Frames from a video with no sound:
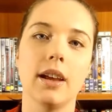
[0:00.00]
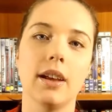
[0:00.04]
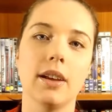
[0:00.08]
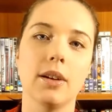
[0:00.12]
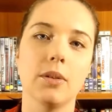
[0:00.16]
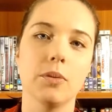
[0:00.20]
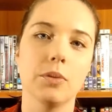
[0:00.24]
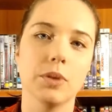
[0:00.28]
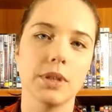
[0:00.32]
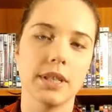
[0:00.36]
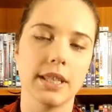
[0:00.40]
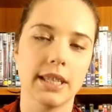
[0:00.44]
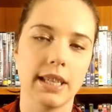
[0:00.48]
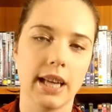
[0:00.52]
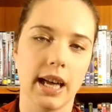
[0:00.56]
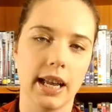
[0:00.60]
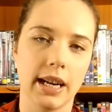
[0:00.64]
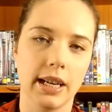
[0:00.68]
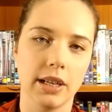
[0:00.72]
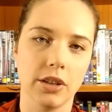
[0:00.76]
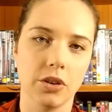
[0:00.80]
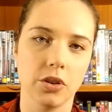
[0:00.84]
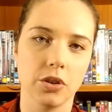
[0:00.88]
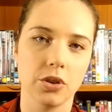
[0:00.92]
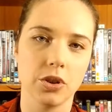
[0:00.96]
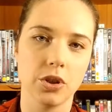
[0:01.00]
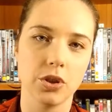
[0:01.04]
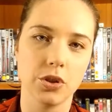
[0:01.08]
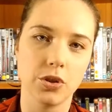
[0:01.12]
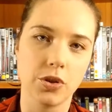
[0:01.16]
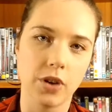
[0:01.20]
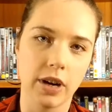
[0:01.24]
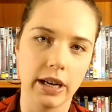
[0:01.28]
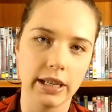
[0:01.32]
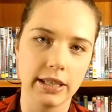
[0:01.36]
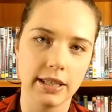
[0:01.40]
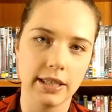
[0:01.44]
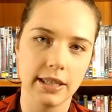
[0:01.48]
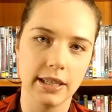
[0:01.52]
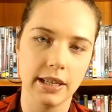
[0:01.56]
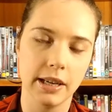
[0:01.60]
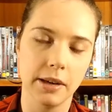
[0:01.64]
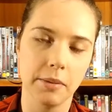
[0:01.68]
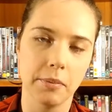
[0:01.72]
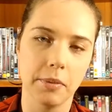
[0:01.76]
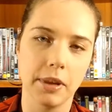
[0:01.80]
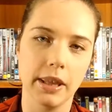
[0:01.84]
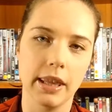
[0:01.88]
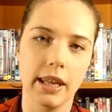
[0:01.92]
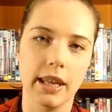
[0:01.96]
was starting not to trust
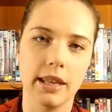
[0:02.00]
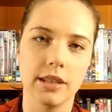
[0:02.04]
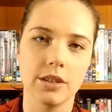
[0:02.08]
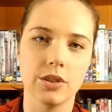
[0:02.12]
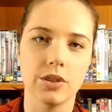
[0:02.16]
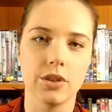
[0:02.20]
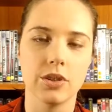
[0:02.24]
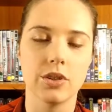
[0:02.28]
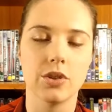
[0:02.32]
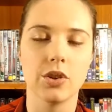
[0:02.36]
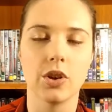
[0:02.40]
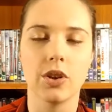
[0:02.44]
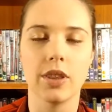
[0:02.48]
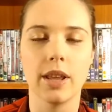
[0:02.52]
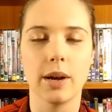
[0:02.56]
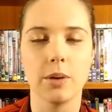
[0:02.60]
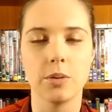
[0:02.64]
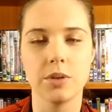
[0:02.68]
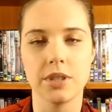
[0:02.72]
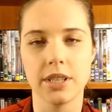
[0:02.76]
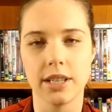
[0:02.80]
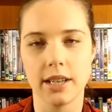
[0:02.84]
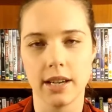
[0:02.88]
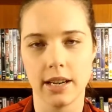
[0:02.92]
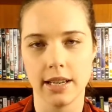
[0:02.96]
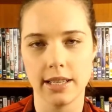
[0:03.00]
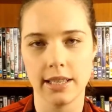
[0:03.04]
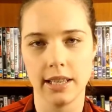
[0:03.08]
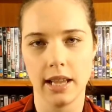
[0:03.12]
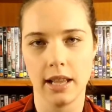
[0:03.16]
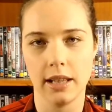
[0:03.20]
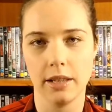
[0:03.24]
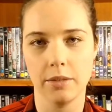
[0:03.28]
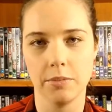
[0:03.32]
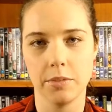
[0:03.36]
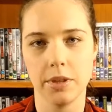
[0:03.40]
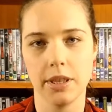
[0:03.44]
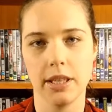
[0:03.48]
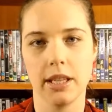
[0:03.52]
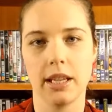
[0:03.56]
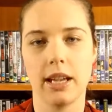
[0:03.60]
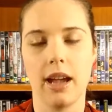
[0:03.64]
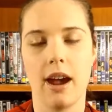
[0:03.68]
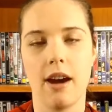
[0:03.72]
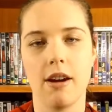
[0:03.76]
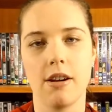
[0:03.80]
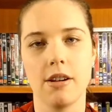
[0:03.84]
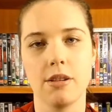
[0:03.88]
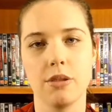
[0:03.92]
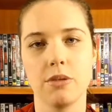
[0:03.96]
him, and then so that was a nice element that
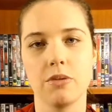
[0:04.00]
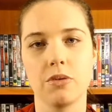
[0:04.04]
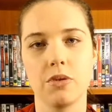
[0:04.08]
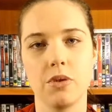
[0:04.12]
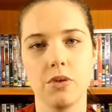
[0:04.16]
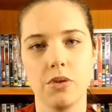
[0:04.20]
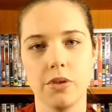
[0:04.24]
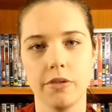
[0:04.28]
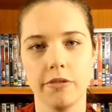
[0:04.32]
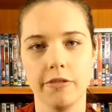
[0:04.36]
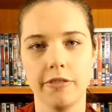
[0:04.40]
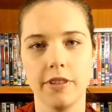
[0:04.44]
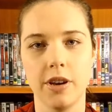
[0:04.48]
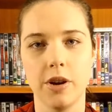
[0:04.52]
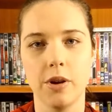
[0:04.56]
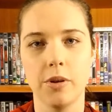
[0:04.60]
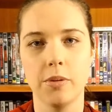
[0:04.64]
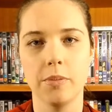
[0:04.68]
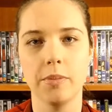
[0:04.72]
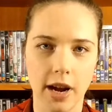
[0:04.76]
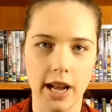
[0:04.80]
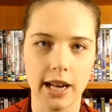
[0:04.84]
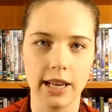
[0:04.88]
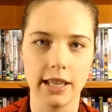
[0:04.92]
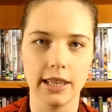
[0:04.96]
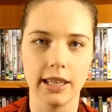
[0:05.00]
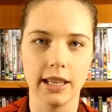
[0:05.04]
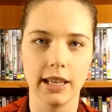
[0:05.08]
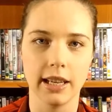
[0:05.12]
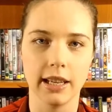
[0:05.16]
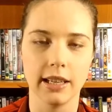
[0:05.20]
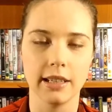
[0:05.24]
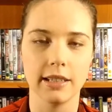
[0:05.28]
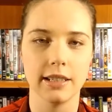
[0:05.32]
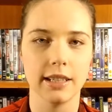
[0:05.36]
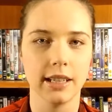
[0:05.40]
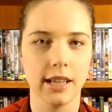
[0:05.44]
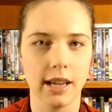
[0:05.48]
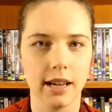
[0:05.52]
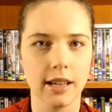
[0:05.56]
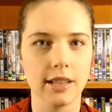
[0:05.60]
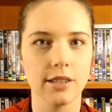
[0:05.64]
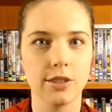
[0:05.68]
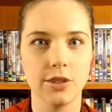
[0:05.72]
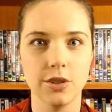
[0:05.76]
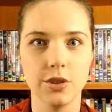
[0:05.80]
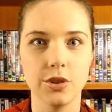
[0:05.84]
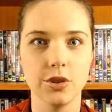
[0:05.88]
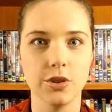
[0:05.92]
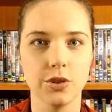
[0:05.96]
carried through the film. Right at the end, he
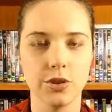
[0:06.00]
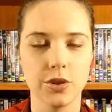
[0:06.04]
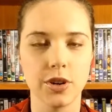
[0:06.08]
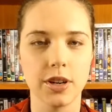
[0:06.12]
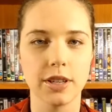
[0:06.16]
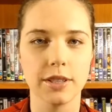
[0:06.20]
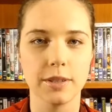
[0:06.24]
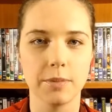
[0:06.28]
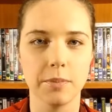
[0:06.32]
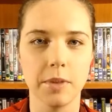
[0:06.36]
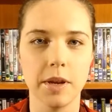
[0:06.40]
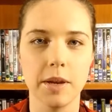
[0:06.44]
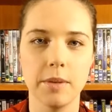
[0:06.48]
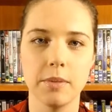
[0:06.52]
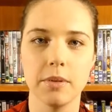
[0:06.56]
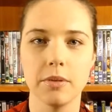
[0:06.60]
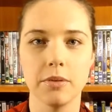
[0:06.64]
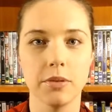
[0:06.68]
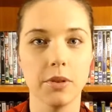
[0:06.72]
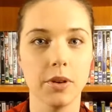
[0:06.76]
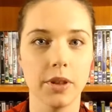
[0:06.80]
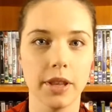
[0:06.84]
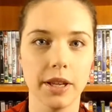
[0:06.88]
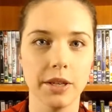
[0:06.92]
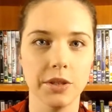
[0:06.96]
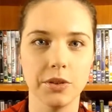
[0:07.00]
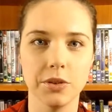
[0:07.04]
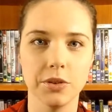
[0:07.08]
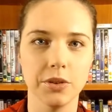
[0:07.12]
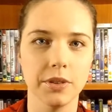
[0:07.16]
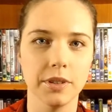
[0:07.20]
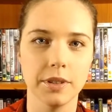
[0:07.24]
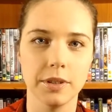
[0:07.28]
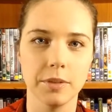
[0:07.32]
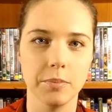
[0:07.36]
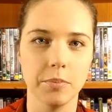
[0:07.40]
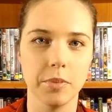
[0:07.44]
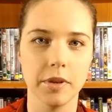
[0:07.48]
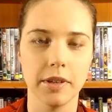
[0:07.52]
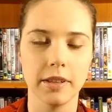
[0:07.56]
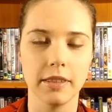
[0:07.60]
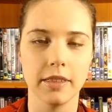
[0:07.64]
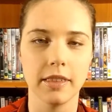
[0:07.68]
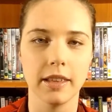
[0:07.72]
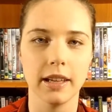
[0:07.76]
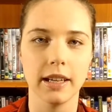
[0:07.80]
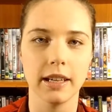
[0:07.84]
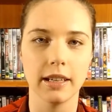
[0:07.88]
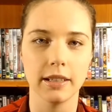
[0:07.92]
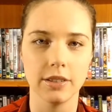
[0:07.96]
asks, "Do you trust me?" before they do this big
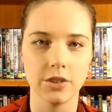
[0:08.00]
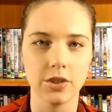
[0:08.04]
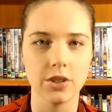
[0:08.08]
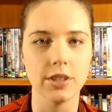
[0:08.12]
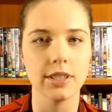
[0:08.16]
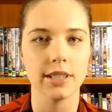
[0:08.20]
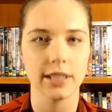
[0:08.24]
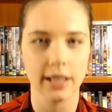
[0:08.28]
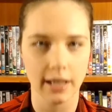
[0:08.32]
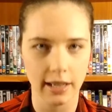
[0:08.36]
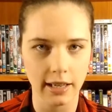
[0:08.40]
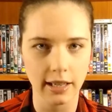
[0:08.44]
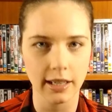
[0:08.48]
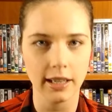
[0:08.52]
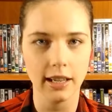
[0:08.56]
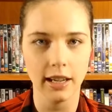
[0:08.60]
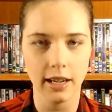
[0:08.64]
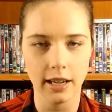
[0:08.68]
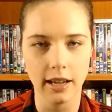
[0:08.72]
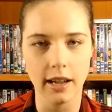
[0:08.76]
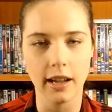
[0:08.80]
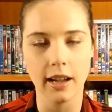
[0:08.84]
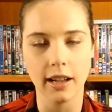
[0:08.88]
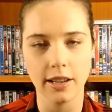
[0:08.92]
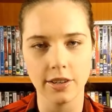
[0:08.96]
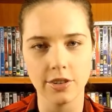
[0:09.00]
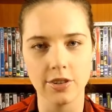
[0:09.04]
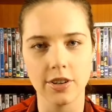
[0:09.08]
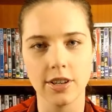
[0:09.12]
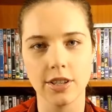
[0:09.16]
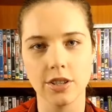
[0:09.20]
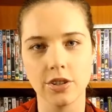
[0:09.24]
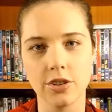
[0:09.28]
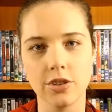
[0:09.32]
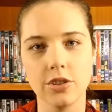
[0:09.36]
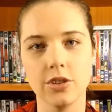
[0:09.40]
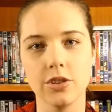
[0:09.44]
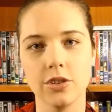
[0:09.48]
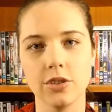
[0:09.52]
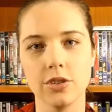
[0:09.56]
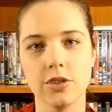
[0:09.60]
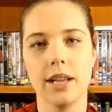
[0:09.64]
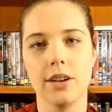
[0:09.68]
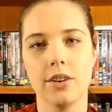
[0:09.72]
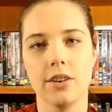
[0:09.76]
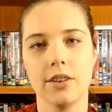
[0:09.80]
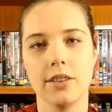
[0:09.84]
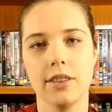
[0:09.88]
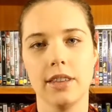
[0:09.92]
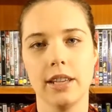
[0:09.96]
thing, and she's like, "Yeah, I trust you." I
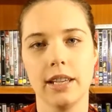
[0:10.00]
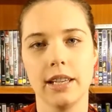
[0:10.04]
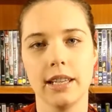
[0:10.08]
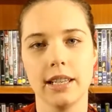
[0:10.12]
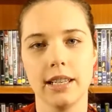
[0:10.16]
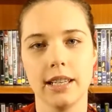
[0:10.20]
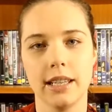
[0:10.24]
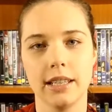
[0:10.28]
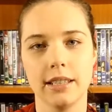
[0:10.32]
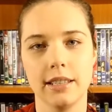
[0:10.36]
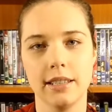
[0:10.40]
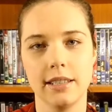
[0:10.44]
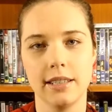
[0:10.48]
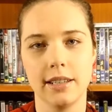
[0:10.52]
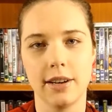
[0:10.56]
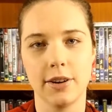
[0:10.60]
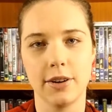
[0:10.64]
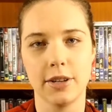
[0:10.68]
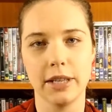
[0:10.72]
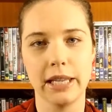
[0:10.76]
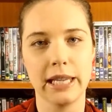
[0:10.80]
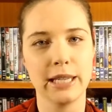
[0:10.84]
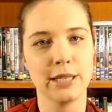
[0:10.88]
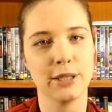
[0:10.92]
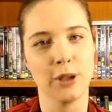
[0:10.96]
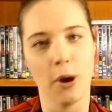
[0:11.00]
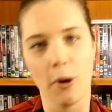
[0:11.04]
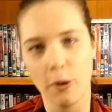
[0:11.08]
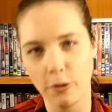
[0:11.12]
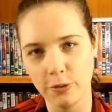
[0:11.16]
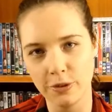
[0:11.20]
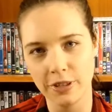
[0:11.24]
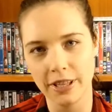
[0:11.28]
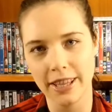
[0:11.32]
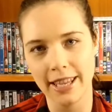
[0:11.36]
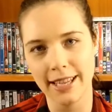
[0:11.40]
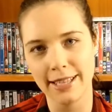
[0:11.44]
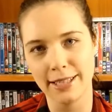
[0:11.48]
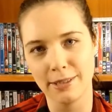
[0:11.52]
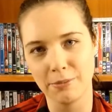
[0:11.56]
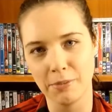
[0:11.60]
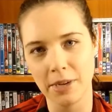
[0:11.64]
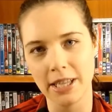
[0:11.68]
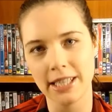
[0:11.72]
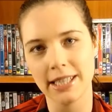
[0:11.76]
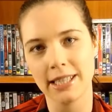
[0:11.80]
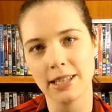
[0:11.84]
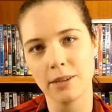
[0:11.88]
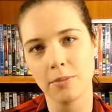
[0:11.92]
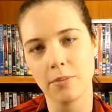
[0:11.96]
don't think it necessarily solved their
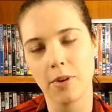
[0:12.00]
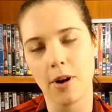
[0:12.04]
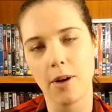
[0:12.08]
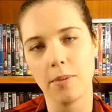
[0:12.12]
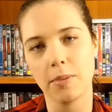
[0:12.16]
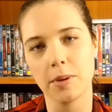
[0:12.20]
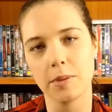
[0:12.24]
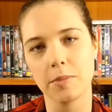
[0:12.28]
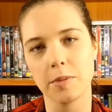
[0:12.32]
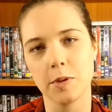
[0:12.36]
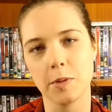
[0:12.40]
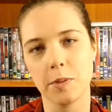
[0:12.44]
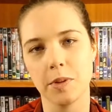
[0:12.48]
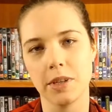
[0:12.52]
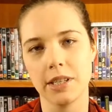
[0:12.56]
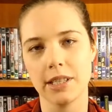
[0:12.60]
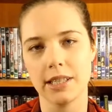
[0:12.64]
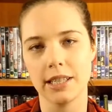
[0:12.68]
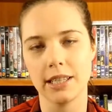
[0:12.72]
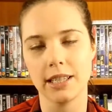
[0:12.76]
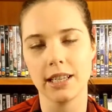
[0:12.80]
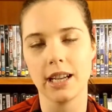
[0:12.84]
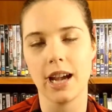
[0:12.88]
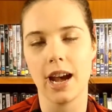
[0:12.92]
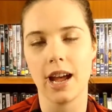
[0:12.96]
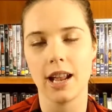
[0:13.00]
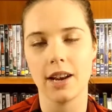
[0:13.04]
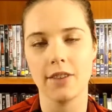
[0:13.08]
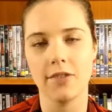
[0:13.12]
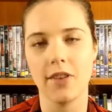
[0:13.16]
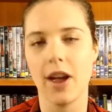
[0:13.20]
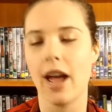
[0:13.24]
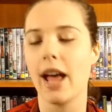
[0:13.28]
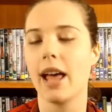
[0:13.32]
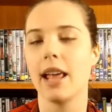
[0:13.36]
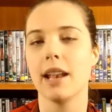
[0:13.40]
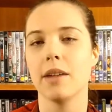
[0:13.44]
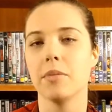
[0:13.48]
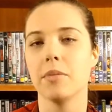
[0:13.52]
domestic problems, but it did kind of add